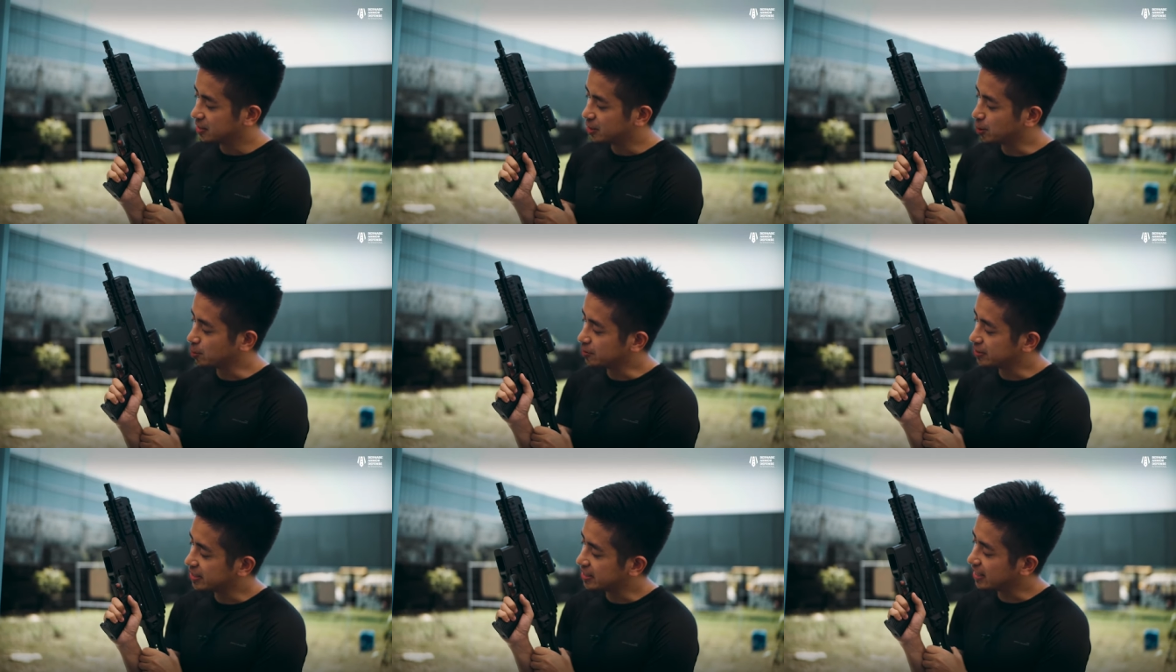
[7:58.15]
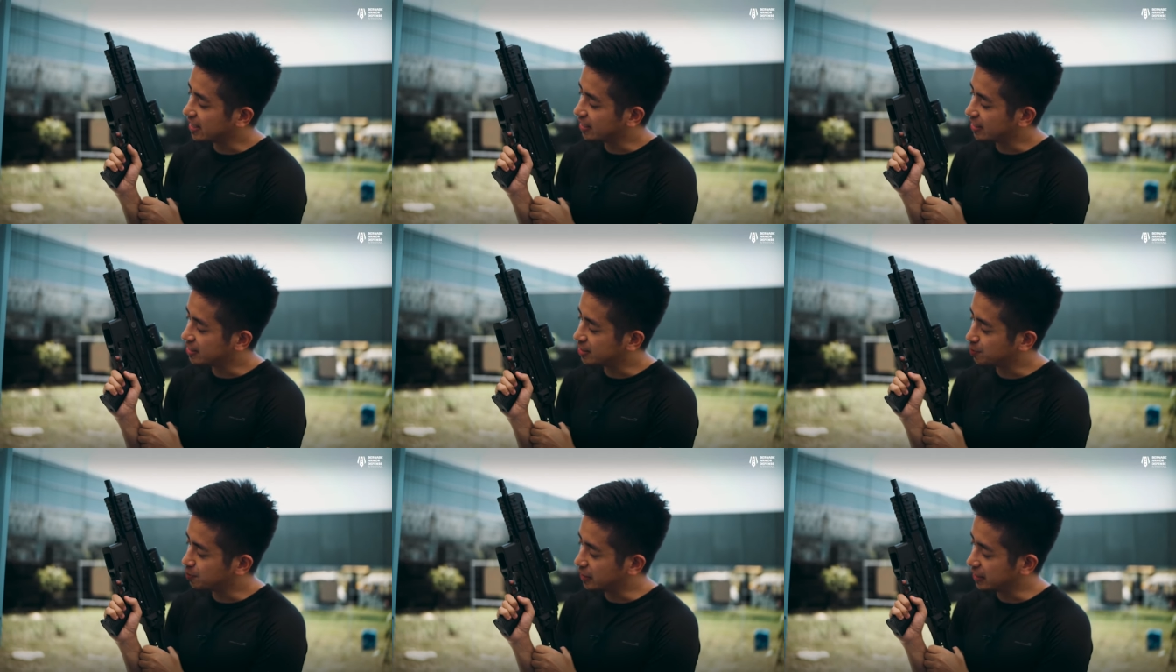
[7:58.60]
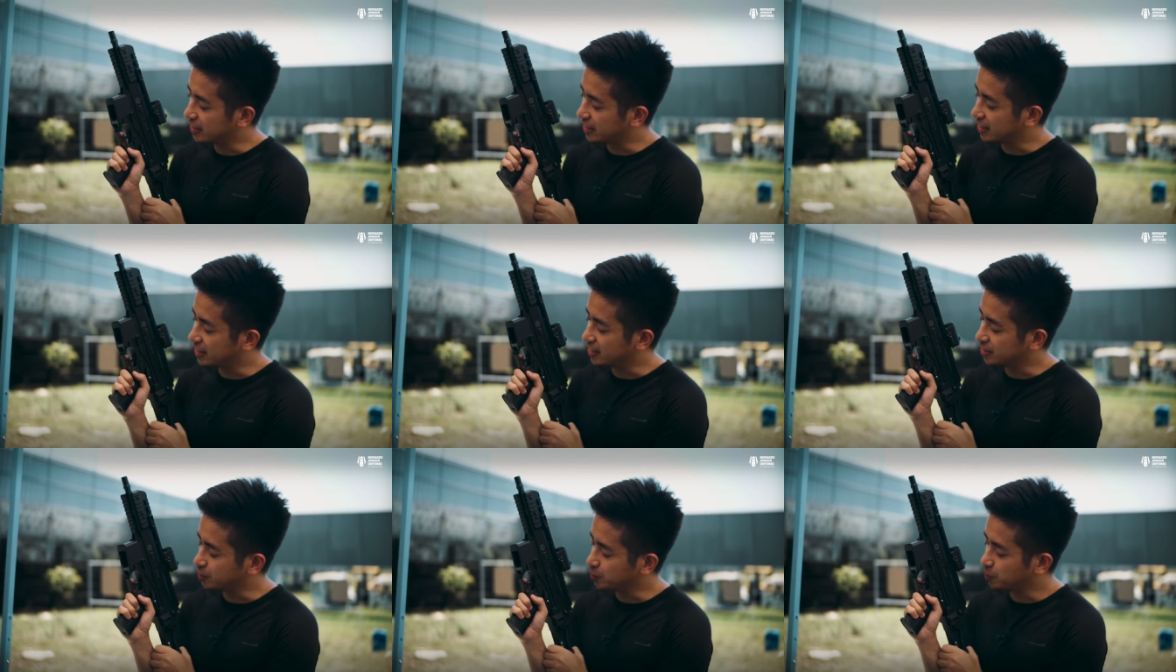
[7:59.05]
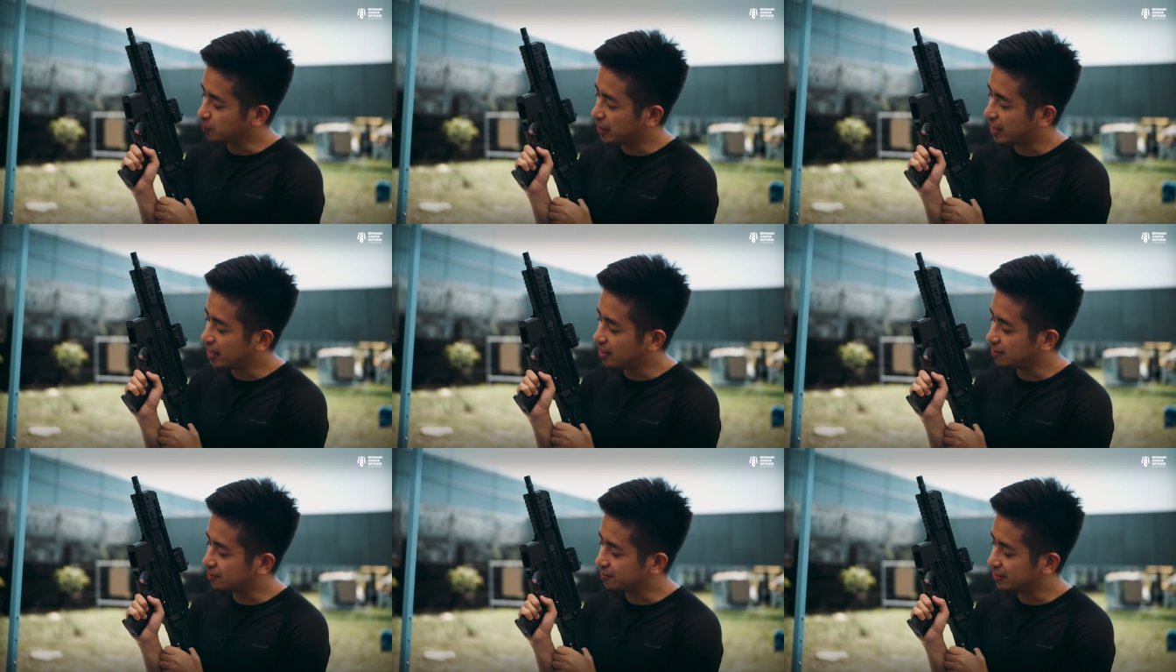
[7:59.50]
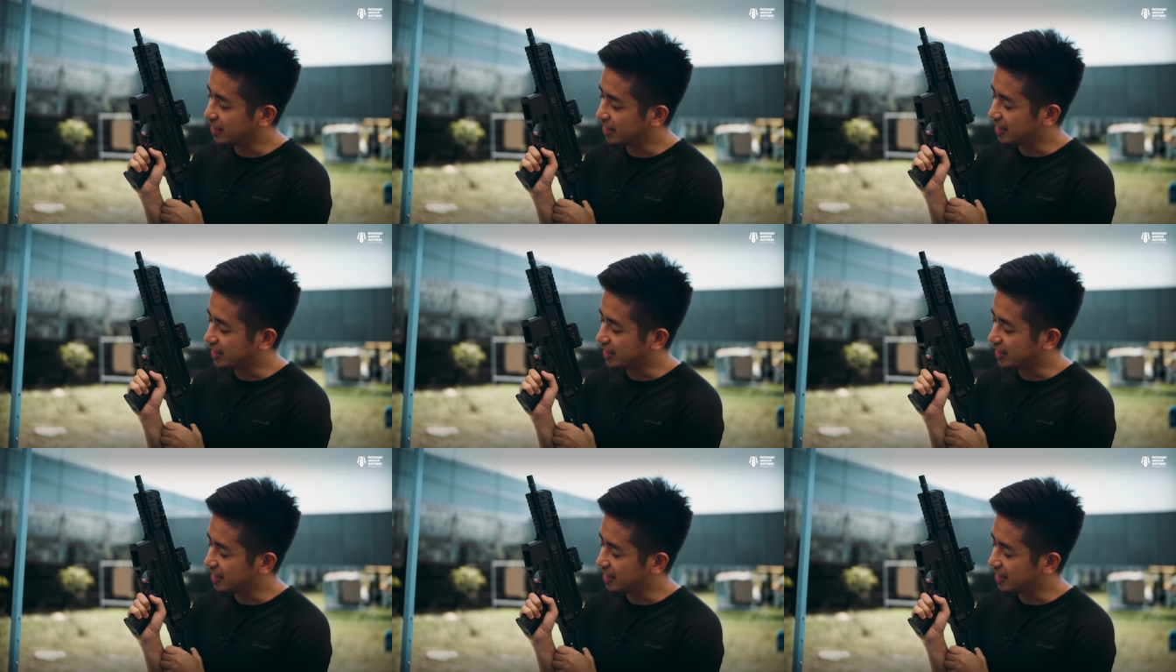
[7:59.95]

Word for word: Two-stage meaning you have